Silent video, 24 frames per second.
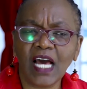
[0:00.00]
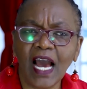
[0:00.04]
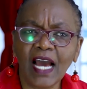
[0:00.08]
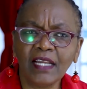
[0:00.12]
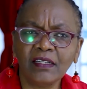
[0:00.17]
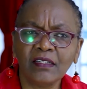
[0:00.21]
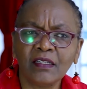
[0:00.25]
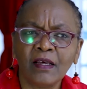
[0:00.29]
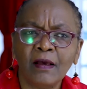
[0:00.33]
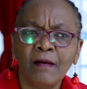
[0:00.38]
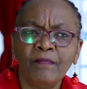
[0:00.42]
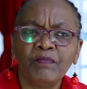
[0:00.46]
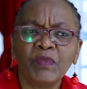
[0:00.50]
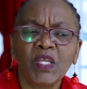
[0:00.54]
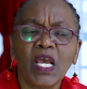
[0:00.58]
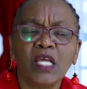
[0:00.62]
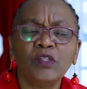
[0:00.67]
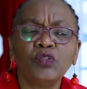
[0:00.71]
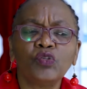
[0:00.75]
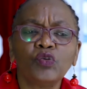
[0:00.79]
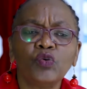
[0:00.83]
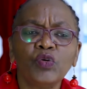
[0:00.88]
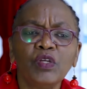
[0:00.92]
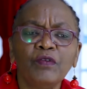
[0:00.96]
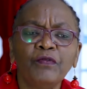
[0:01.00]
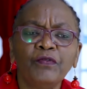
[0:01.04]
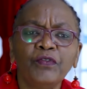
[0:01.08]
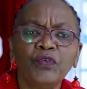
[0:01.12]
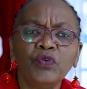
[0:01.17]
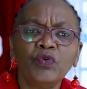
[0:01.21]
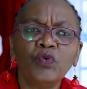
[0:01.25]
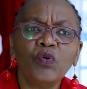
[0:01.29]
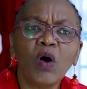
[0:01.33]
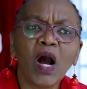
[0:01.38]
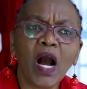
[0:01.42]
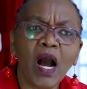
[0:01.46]
that. And so if
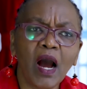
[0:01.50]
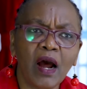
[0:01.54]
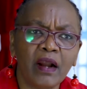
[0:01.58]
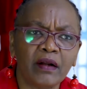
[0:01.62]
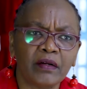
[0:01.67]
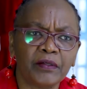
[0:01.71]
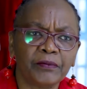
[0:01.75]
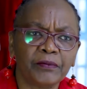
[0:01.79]
you are